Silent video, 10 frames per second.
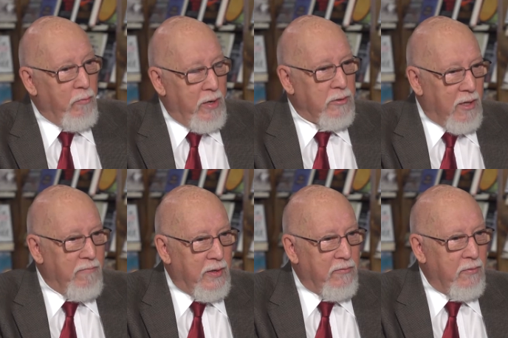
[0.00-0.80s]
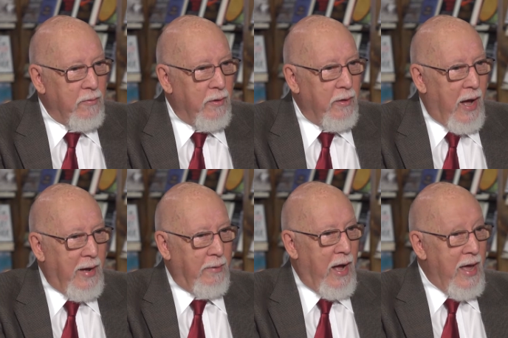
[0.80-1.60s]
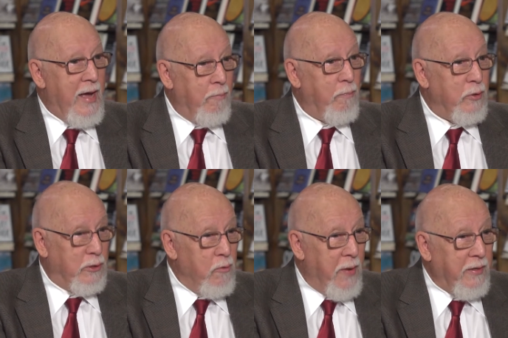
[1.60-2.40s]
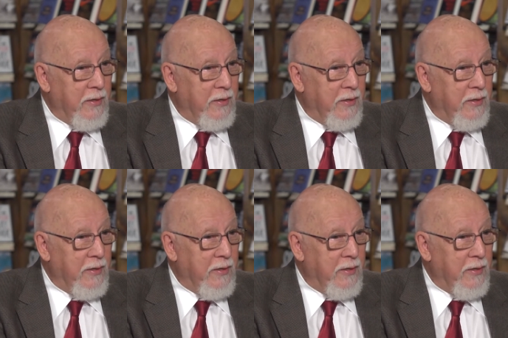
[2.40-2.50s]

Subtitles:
readers love this. I am presuming